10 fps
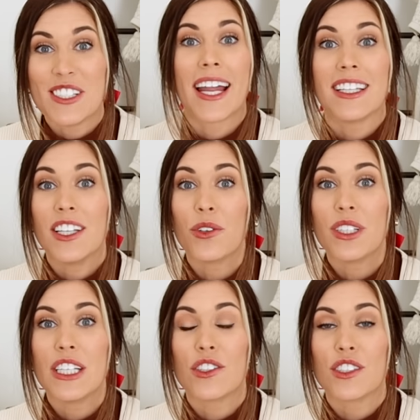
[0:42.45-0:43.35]
Had
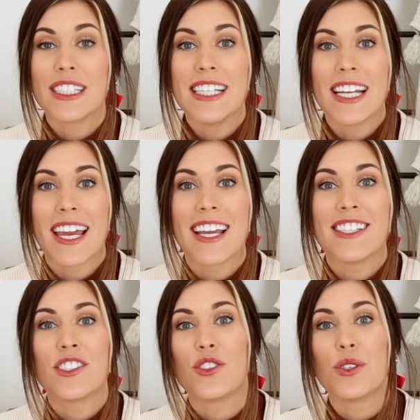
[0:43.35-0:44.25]
literally 13
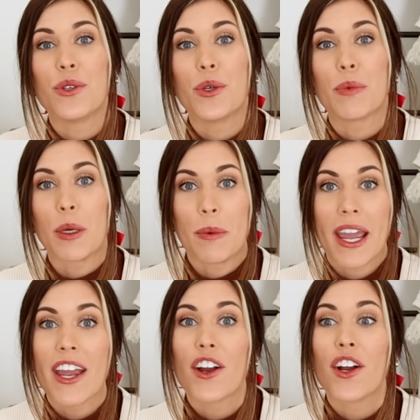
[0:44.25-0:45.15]
days to
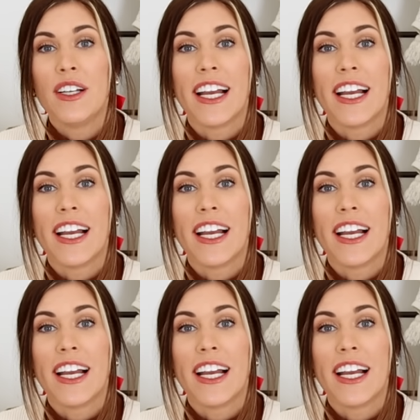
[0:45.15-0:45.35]
prepare.